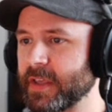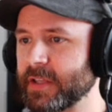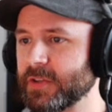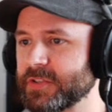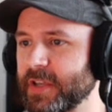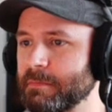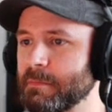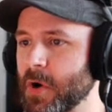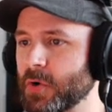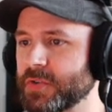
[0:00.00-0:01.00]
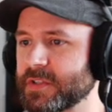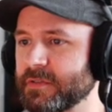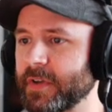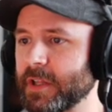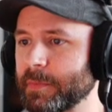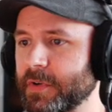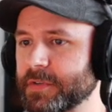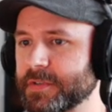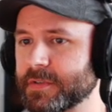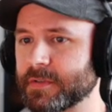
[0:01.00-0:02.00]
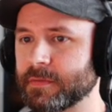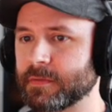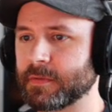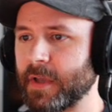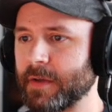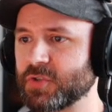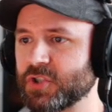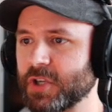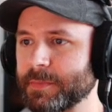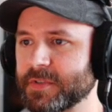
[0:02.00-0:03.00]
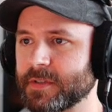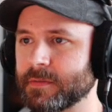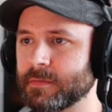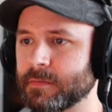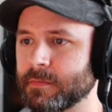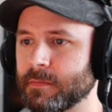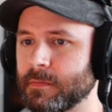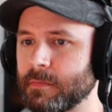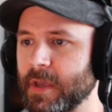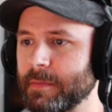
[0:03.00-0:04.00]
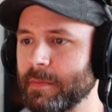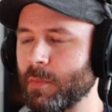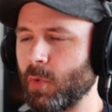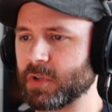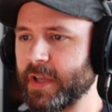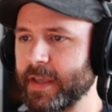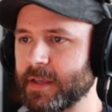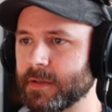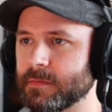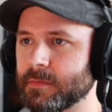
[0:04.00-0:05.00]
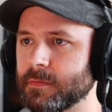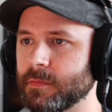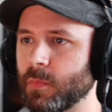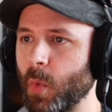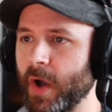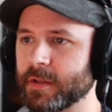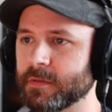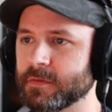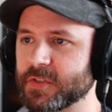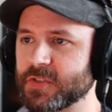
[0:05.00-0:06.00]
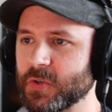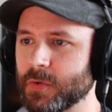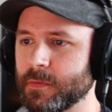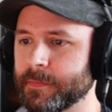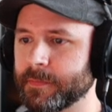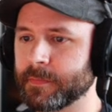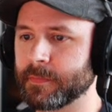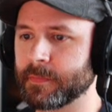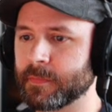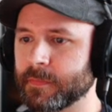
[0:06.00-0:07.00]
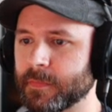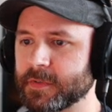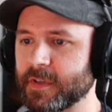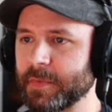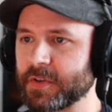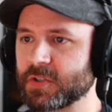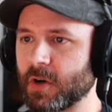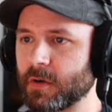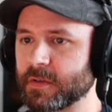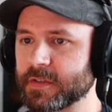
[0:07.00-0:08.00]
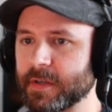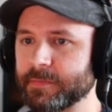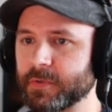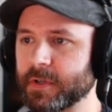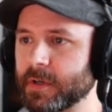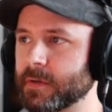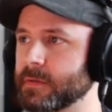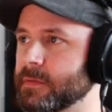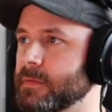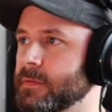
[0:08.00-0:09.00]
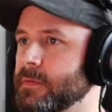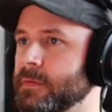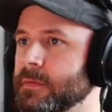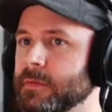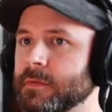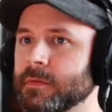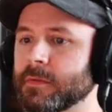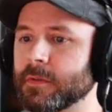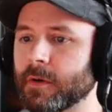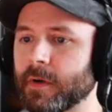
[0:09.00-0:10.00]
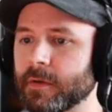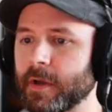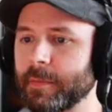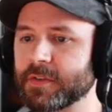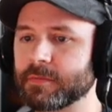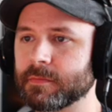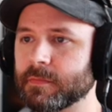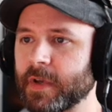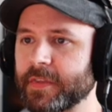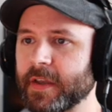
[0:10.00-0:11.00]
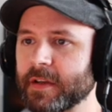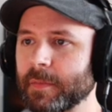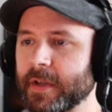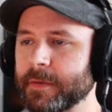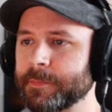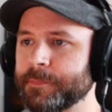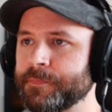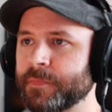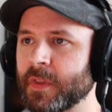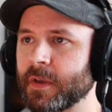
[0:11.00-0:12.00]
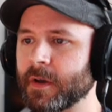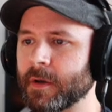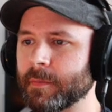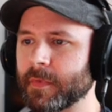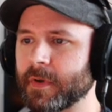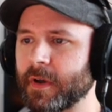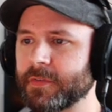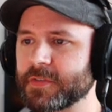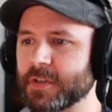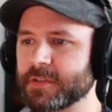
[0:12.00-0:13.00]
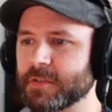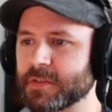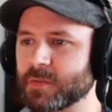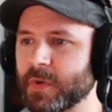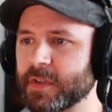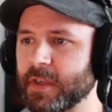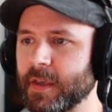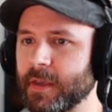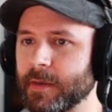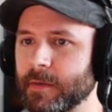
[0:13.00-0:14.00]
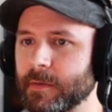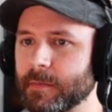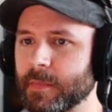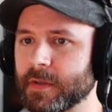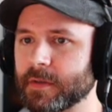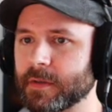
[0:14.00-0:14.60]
it, it looks like most developers have shipped maybe more like 1 to 2. Let's see if my chart is helpful here. No, I might add that in a minute. There's also this one game,